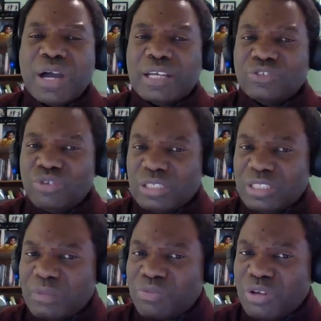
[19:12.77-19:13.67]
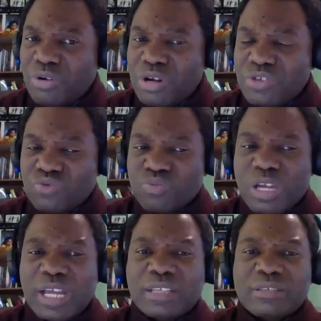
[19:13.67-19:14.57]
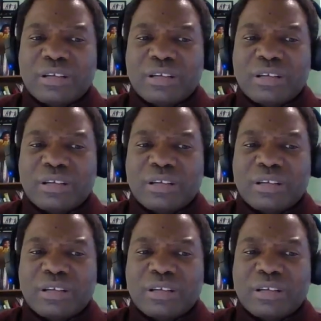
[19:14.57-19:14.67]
as you accept the Holy Spirit,